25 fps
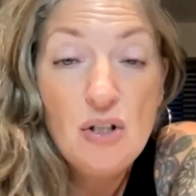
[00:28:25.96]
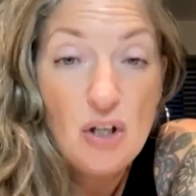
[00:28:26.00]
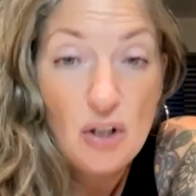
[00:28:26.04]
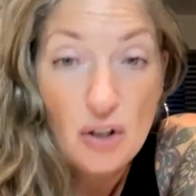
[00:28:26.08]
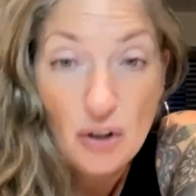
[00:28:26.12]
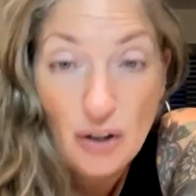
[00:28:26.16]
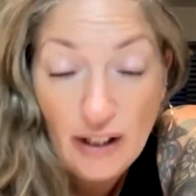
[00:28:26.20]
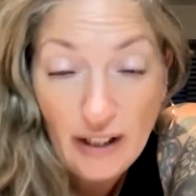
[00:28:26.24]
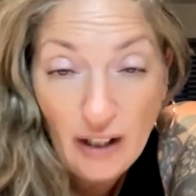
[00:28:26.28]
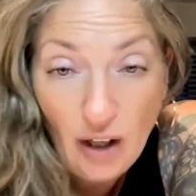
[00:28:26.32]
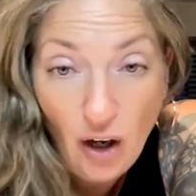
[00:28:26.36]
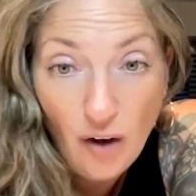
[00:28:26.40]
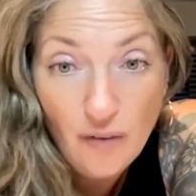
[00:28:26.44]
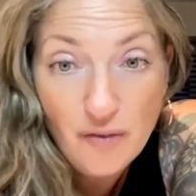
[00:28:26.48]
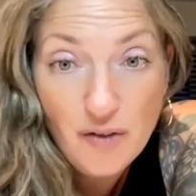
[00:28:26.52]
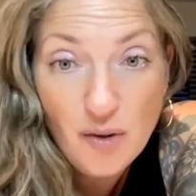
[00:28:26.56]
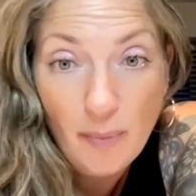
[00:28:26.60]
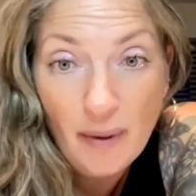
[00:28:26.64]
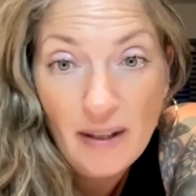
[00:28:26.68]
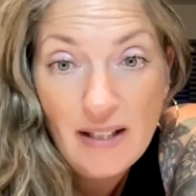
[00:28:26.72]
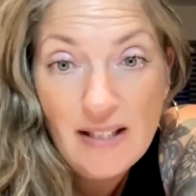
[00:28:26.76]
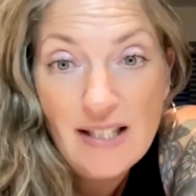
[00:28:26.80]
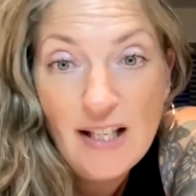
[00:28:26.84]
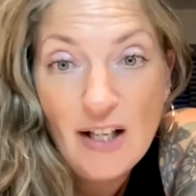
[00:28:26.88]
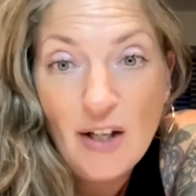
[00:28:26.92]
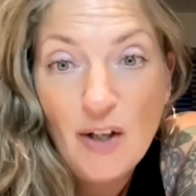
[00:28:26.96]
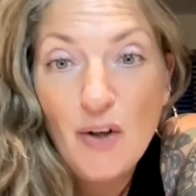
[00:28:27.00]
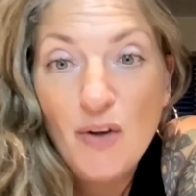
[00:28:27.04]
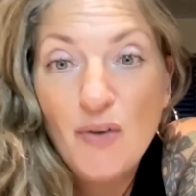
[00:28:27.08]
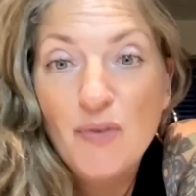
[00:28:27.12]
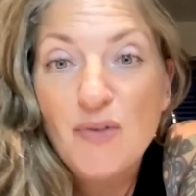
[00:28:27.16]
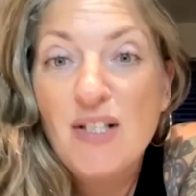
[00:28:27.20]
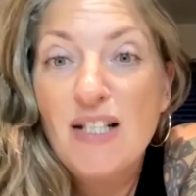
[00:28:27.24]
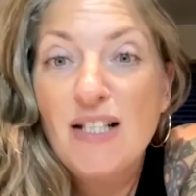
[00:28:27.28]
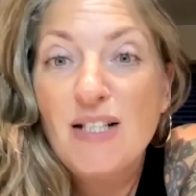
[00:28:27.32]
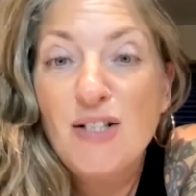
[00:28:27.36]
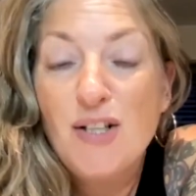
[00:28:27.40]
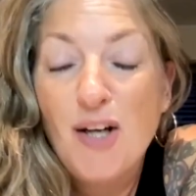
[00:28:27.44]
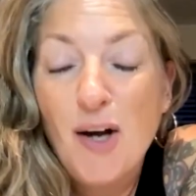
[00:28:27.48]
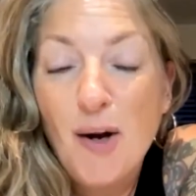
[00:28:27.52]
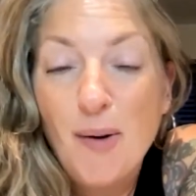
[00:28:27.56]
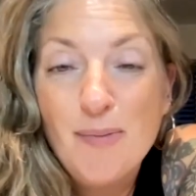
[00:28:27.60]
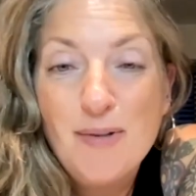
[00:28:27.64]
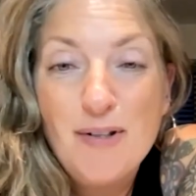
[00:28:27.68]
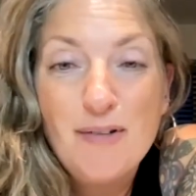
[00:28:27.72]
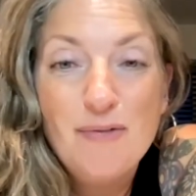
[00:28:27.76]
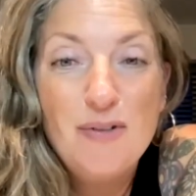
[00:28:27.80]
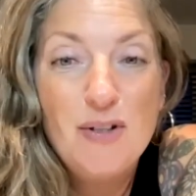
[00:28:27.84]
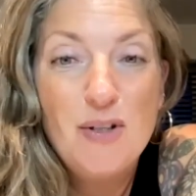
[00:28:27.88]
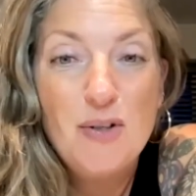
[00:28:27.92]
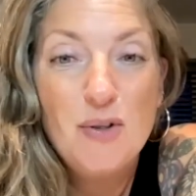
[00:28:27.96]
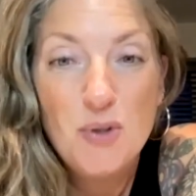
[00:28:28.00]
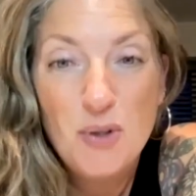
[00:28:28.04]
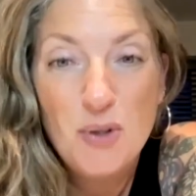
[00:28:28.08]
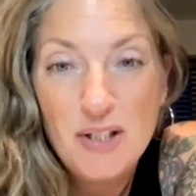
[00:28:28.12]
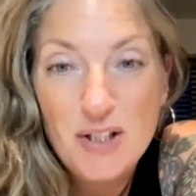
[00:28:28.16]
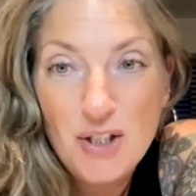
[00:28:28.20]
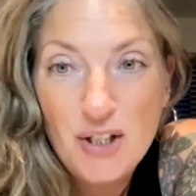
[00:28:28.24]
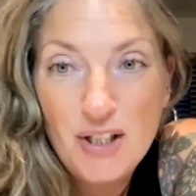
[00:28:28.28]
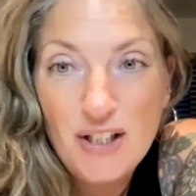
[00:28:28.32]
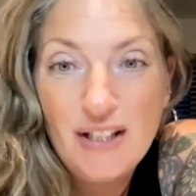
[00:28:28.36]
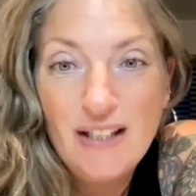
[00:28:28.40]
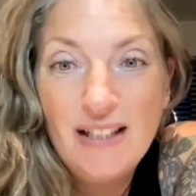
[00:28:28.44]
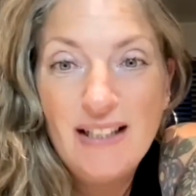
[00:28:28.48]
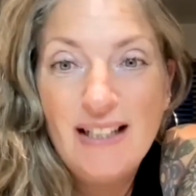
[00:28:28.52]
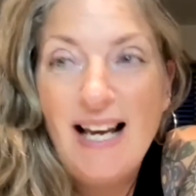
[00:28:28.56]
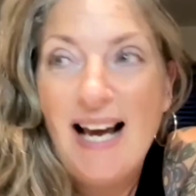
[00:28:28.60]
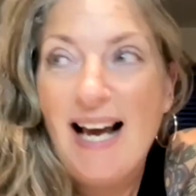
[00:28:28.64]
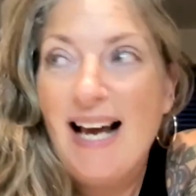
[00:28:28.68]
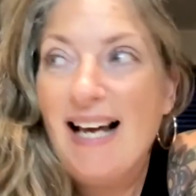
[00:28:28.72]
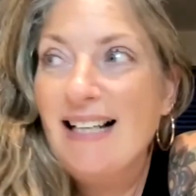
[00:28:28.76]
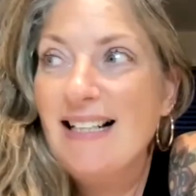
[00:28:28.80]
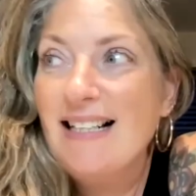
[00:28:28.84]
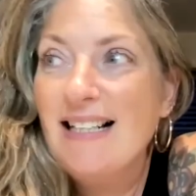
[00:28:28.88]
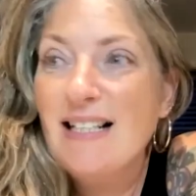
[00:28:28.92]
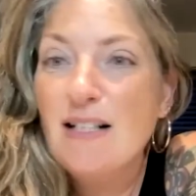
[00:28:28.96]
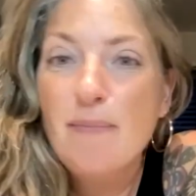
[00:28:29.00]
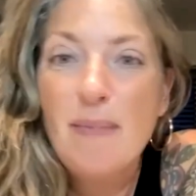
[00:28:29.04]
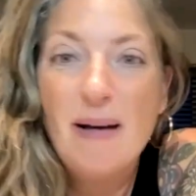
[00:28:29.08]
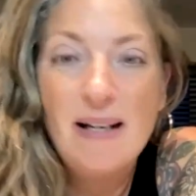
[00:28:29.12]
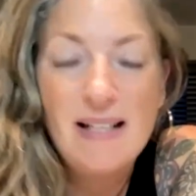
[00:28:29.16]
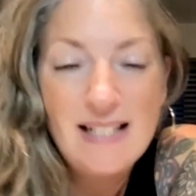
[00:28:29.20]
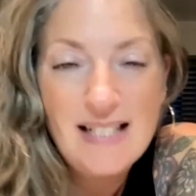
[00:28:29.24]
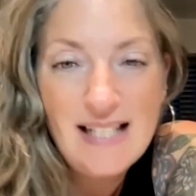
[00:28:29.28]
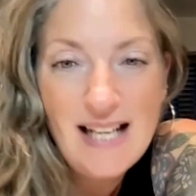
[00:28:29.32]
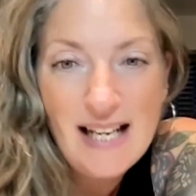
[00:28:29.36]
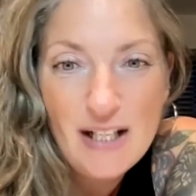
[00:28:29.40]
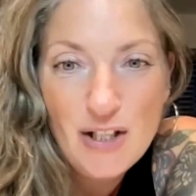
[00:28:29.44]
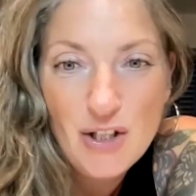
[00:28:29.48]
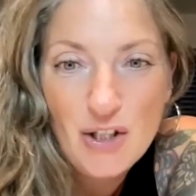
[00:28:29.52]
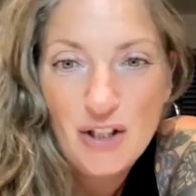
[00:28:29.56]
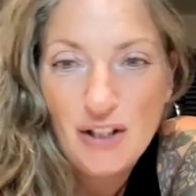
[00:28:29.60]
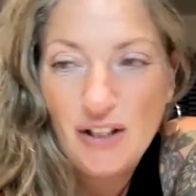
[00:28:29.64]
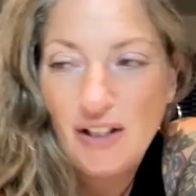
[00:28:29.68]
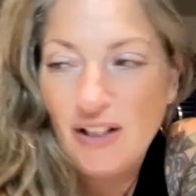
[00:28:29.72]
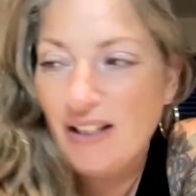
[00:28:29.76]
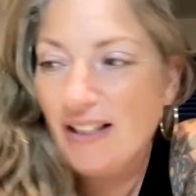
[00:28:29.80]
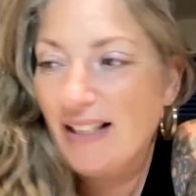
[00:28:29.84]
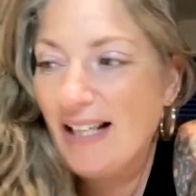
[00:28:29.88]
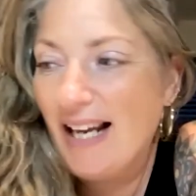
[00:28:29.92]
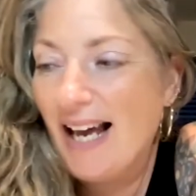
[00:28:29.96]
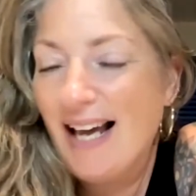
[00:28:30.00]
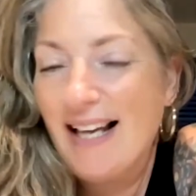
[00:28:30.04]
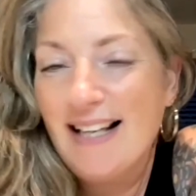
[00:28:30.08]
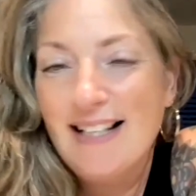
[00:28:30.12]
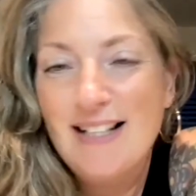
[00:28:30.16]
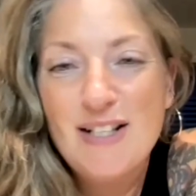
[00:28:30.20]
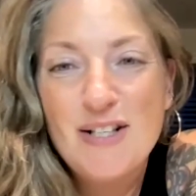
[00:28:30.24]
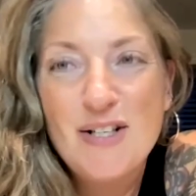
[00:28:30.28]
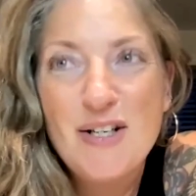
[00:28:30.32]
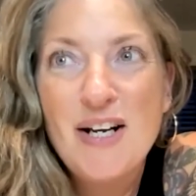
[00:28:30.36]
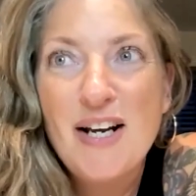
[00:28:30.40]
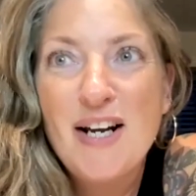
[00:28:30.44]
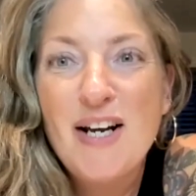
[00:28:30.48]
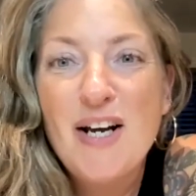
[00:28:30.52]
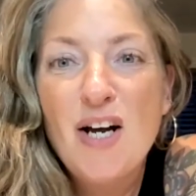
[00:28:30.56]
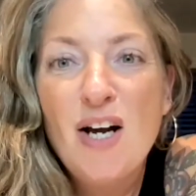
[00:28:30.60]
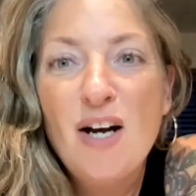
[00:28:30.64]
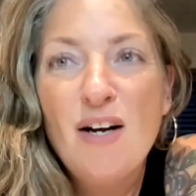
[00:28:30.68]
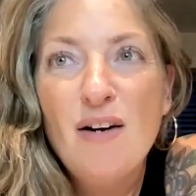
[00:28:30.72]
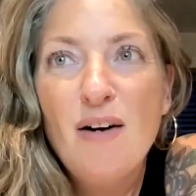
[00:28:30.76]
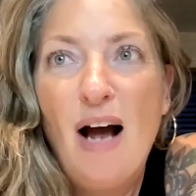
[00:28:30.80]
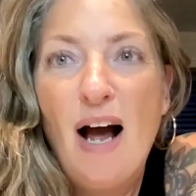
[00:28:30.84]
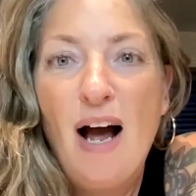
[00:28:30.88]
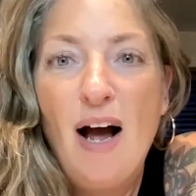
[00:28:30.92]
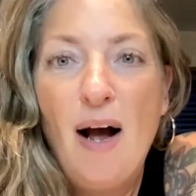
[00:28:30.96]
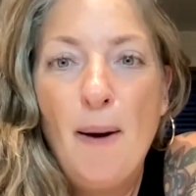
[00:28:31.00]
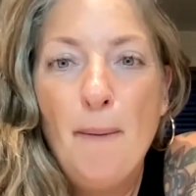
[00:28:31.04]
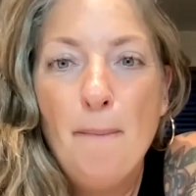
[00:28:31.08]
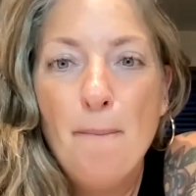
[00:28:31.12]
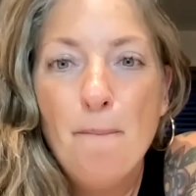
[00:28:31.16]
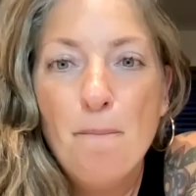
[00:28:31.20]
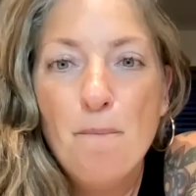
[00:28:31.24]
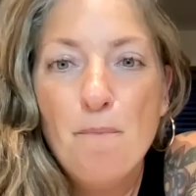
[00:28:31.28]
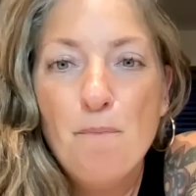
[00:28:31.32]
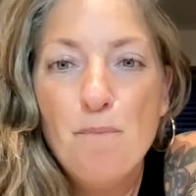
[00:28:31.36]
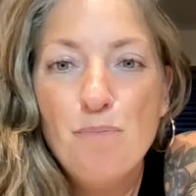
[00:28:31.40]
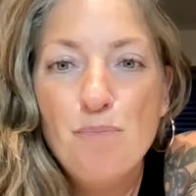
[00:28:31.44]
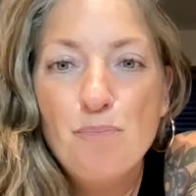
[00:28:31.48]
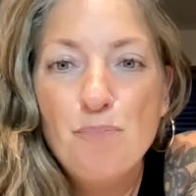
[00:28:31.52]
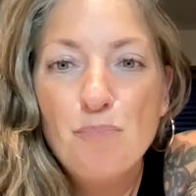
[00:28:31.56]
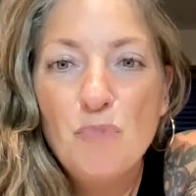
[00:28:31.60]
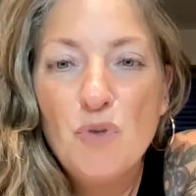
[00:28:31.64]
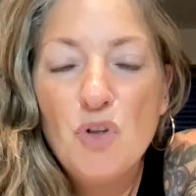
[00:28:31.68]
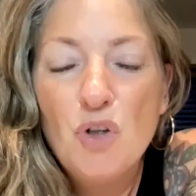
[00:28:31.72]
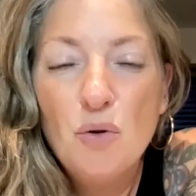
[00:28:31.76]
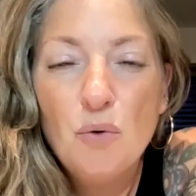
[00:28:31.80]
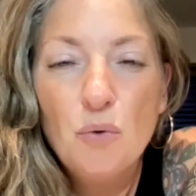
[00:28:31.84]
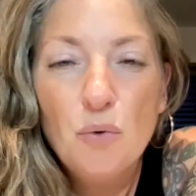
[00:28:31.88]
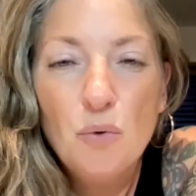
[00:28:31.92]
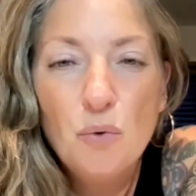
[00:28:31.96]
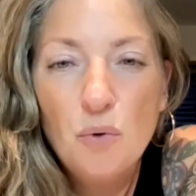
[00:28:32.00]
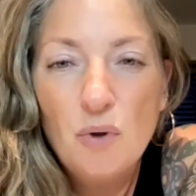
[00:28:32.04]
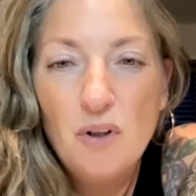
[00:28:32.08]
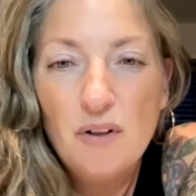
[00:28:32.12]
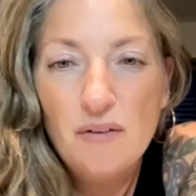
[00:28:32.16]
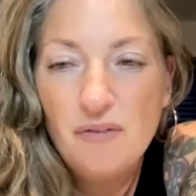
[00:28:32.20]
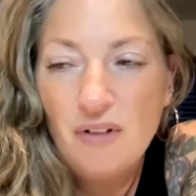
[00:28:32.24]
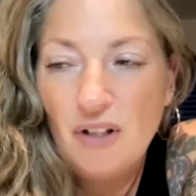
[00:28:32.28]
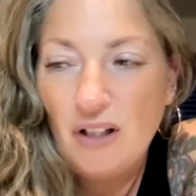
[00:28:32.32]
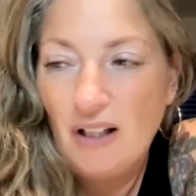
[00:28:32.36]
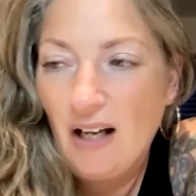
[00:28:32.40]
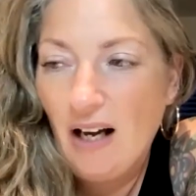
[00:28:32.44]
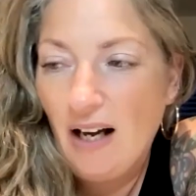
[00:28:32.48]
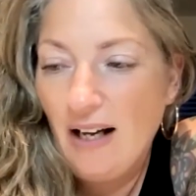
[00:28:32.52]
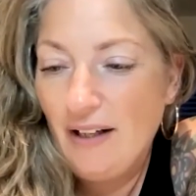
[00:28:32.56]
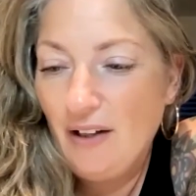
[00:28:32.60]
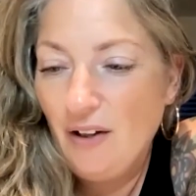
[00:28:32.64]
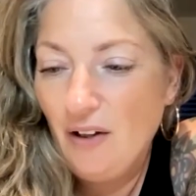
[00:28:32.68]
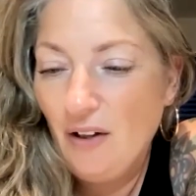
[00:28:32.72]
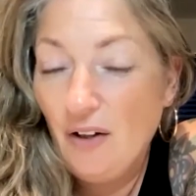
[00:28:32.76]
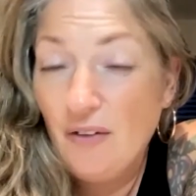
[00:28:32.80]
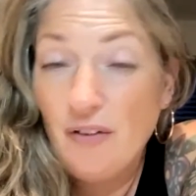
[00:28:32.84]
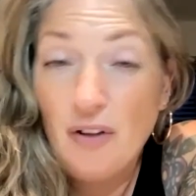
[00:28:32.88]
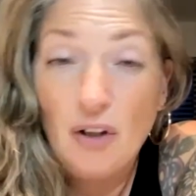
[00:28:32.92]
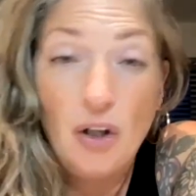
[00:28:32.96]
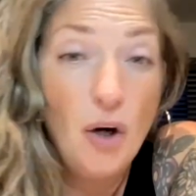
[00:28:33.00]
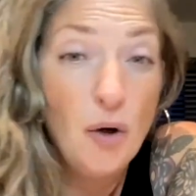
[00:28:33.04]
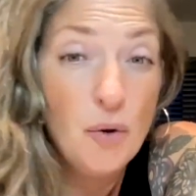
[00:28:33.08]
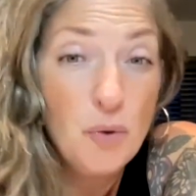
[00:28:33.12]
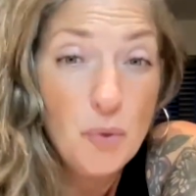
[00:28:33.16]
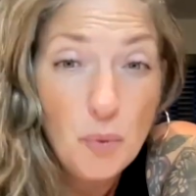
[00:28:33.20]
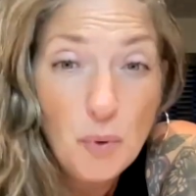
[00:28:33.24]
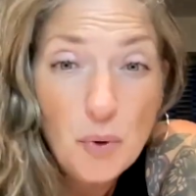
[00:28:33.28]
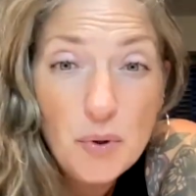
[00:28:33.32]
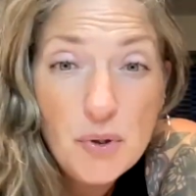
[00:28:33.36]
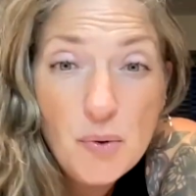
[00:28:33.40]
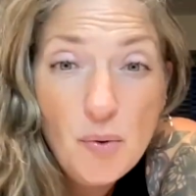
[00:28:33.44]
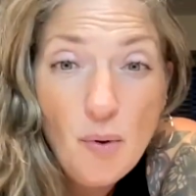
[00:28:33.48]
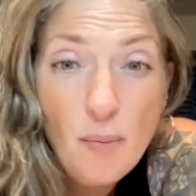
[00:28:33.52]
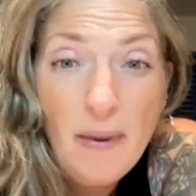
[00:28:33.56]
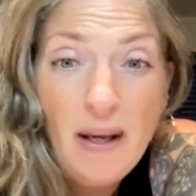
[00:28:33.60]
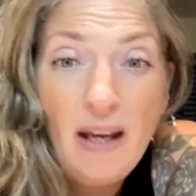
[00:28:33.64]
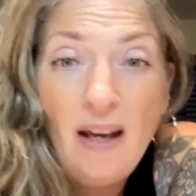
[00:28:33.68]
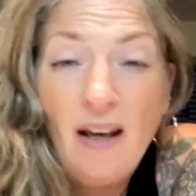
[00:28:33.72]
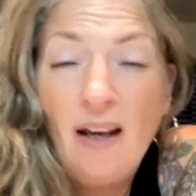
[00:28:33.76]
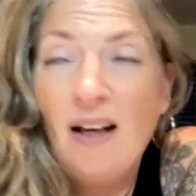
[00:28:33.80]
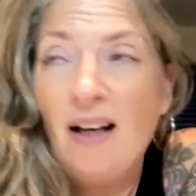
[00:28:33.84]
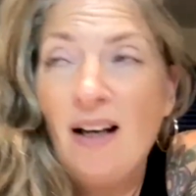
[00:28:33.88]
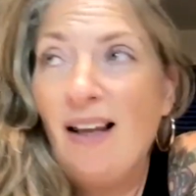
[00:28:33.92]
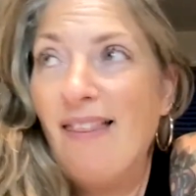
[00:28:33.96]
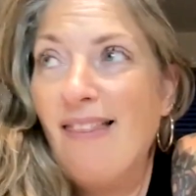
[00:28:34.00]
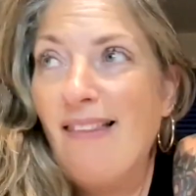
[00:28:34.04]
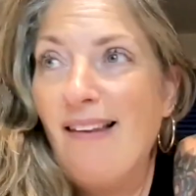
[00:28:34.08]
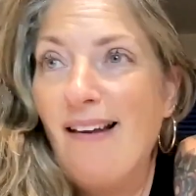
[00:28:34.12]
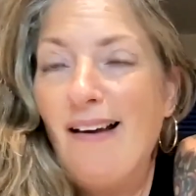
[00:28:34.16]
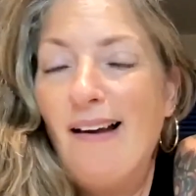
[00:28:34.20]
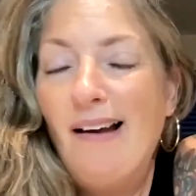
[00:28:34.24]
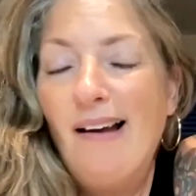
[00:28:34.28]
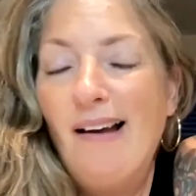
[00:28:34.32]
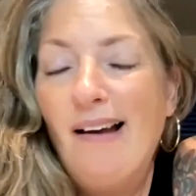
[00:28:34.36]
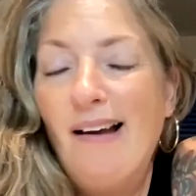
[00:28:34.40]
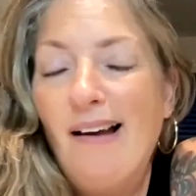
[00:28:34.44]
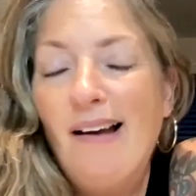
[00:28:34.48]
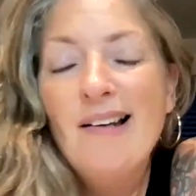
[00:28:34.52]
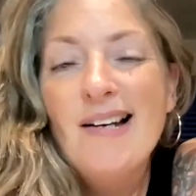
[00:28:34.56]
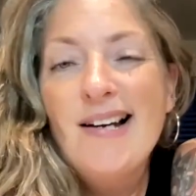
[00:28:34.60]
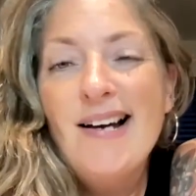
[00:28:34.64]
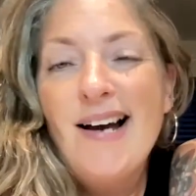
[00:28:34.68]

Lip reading: looking after myself in terms of nutrition and meditation and all of the kind of the cold water swimming and the